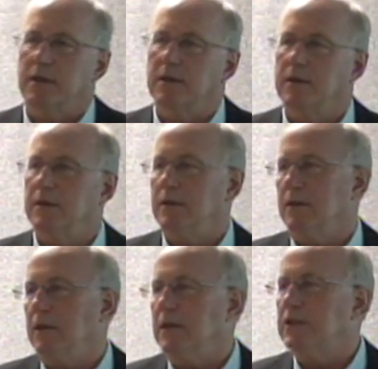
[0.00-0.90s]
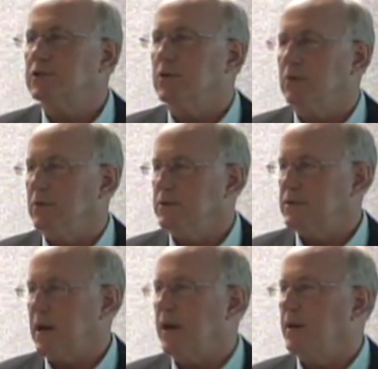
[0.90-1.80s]
in the initial
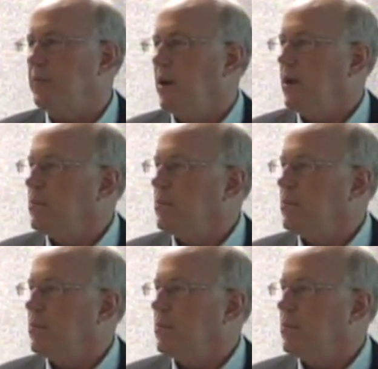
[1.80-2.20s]
setup,